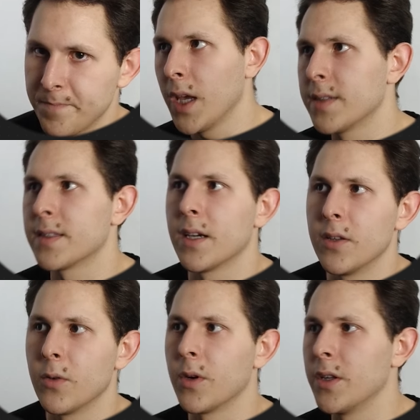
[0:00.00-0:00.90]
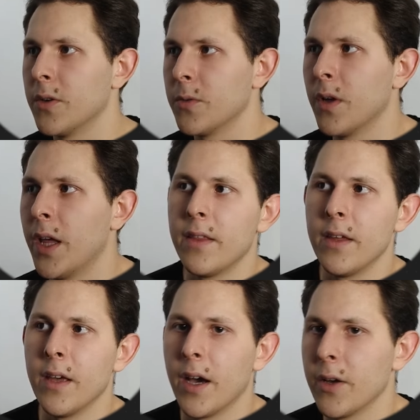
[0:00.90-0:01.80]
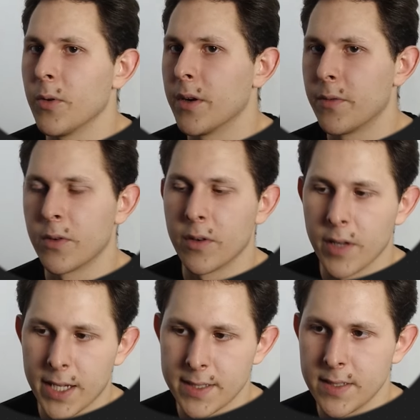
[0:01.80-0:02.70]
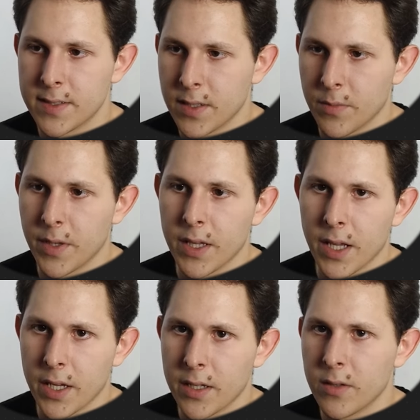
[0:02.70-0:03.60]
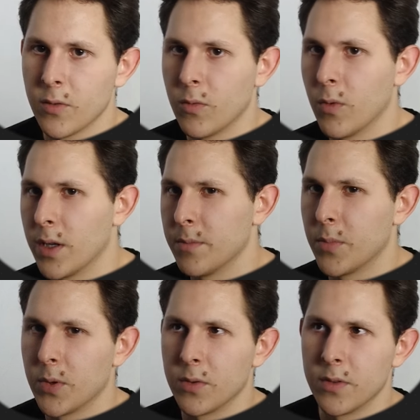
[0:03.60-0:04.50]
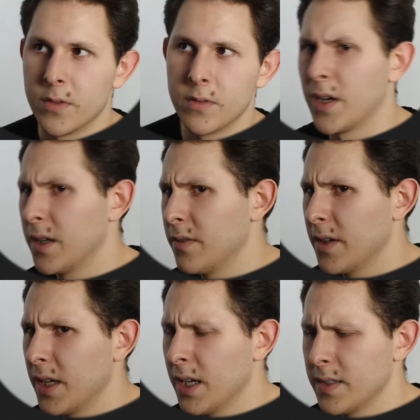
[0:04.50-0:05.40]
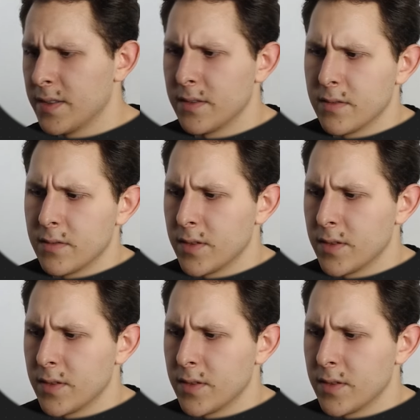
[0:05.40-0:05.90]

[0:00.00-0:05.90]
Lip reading: Yes, I know. The IOR for glass is something like 1.5, I guess.